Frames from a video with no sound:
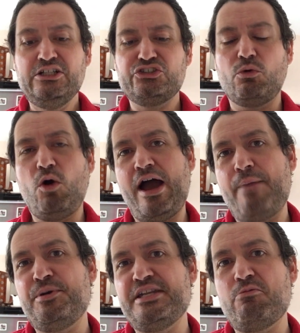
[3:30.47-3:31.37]
So what
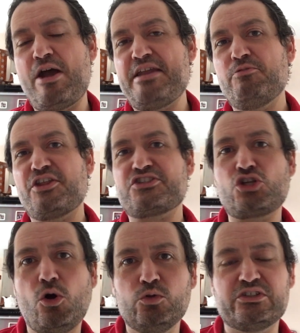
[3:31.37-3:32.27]
happened? He went in with his
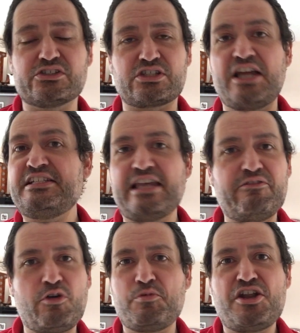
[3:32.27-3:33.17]
shoulders and
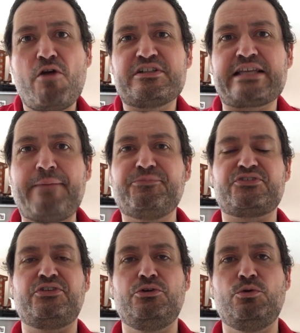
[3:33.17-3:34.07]
there were no attempts
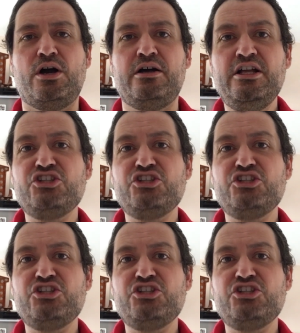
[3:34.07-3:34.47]
to